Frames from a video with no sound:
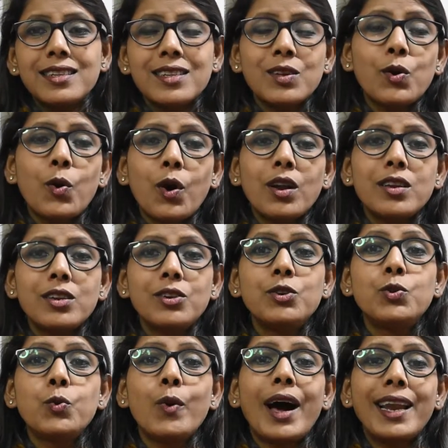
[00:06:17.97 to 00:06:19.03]
called
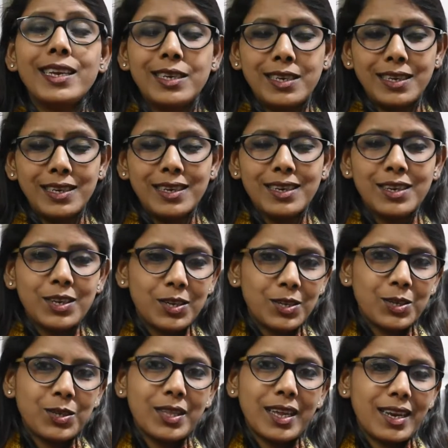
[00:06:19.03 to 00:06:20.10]
duality.
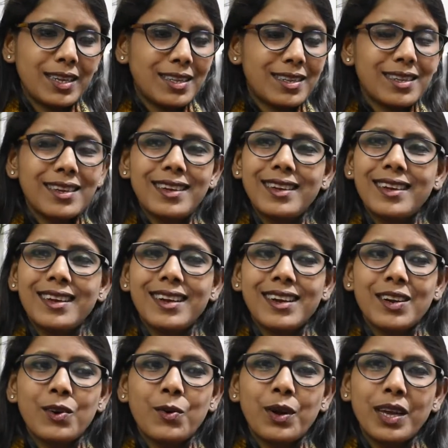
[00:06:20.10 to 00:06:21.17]
So there is
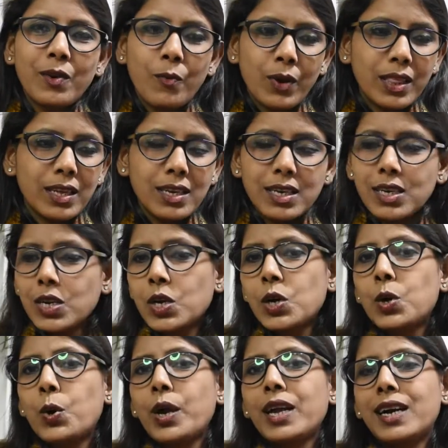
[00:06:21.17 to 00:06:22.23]
going with it,
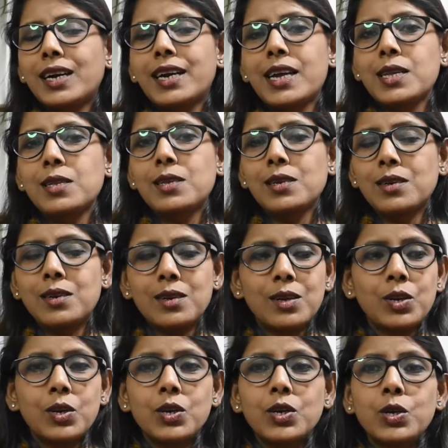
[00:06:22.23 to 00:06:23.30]
going against it,
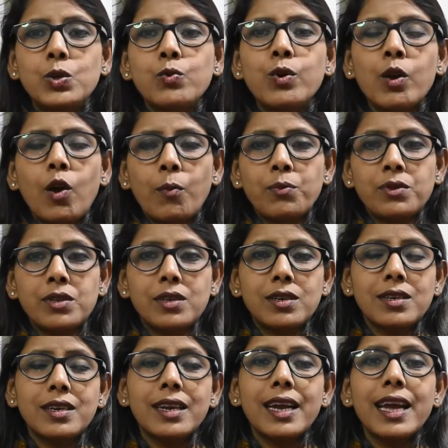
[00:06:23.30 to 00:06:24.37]
dual opposite.
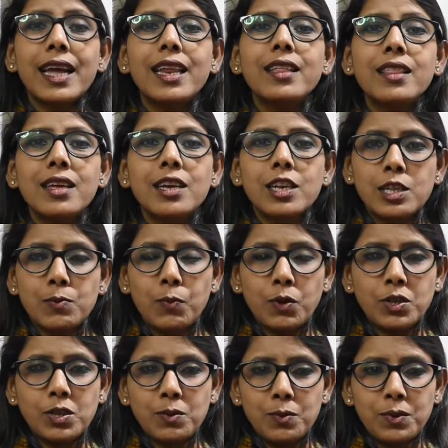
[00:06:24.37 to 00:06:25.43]
Anything is
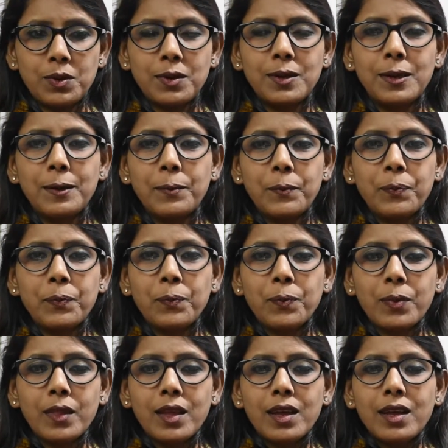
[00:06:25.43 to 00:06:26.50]
possible.
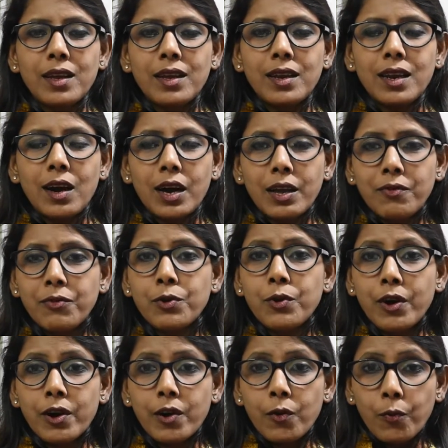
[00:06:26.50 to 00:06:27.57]
Now if you
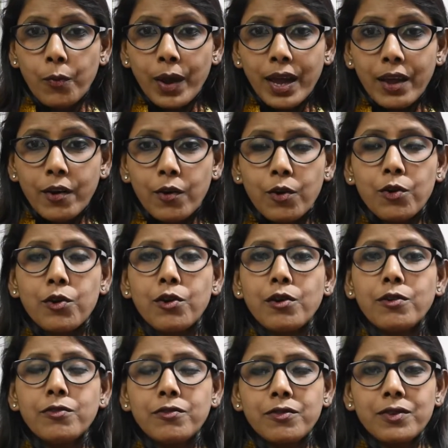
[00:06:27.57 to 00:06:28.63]
are aware
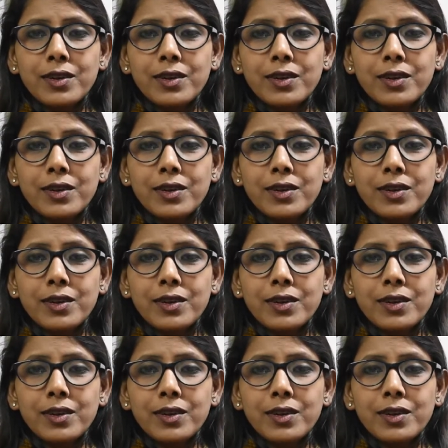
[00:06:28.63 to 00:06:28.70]
of